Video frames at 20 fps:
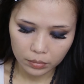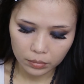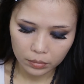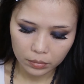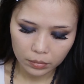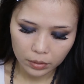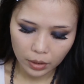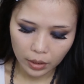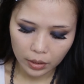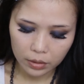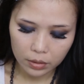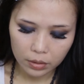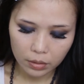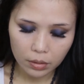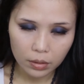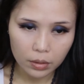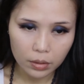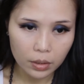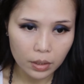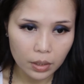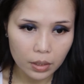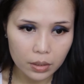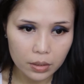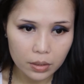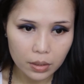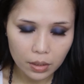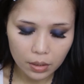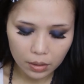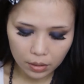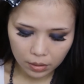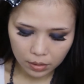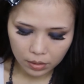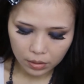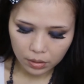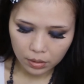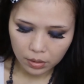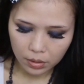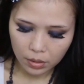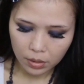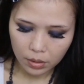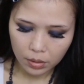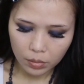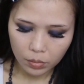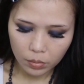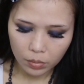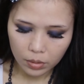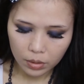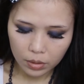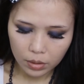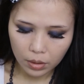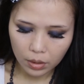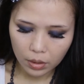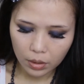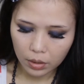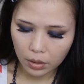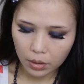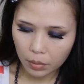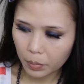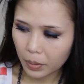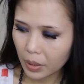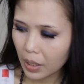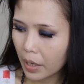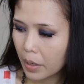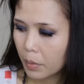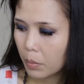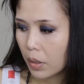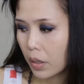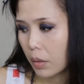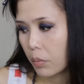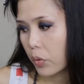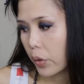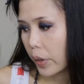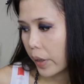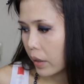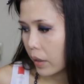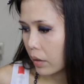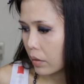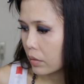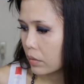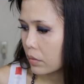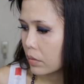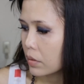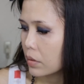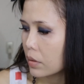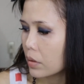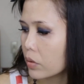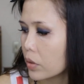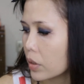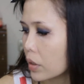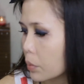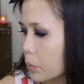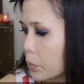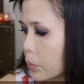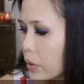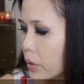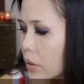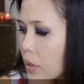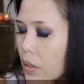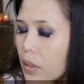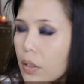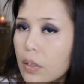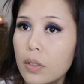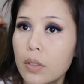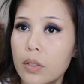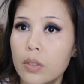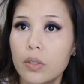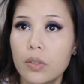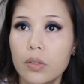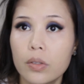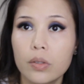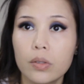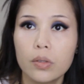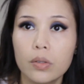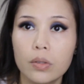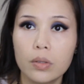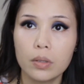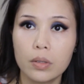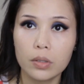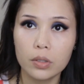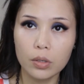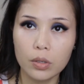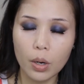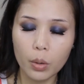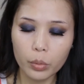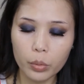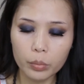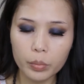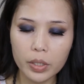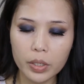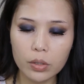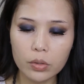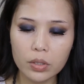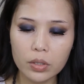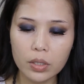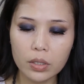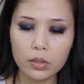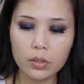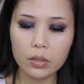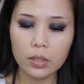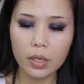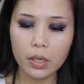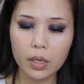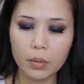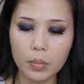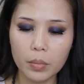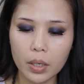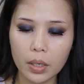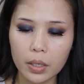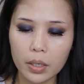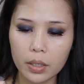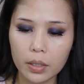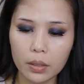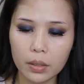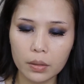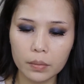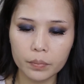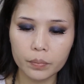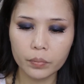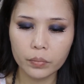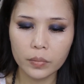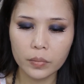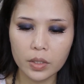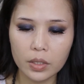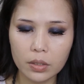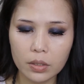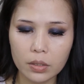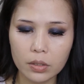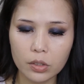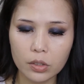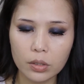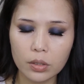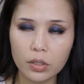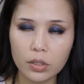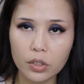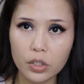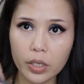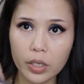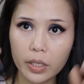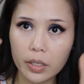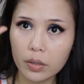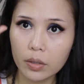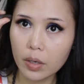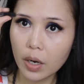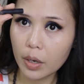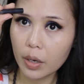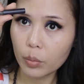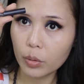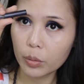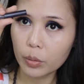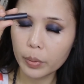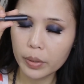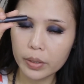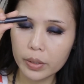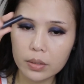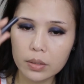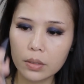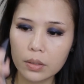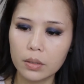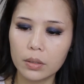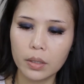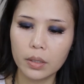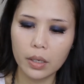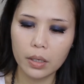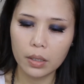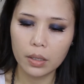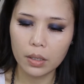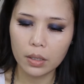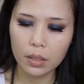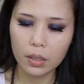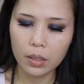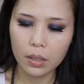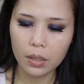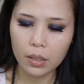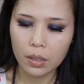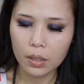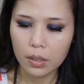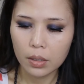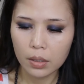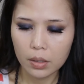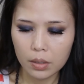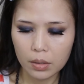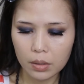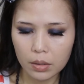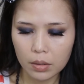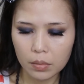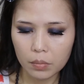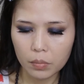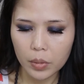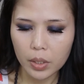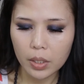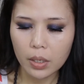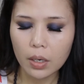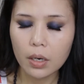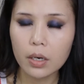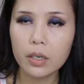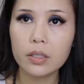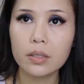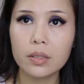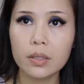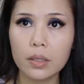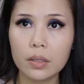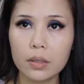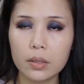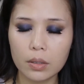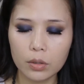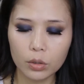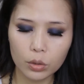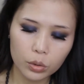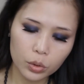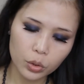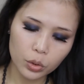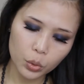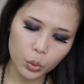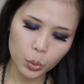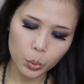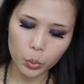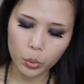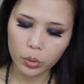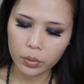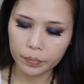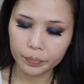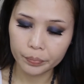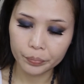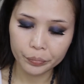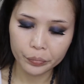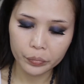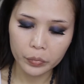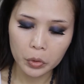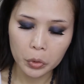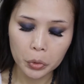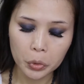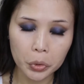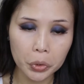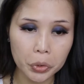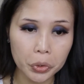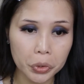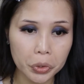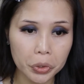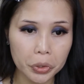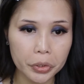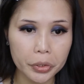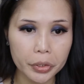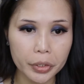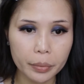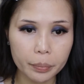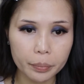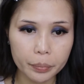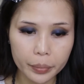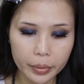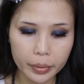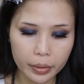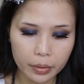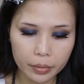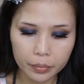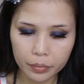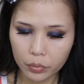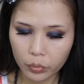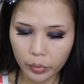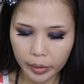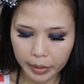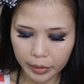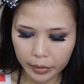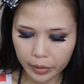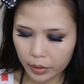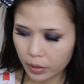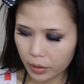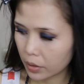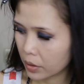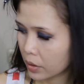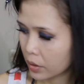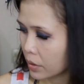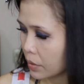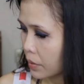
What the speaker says: glides on easy when I apply my brows. So yep. So I will be using today my Shiseido eyebrow pencil in BR602. Yep, why not?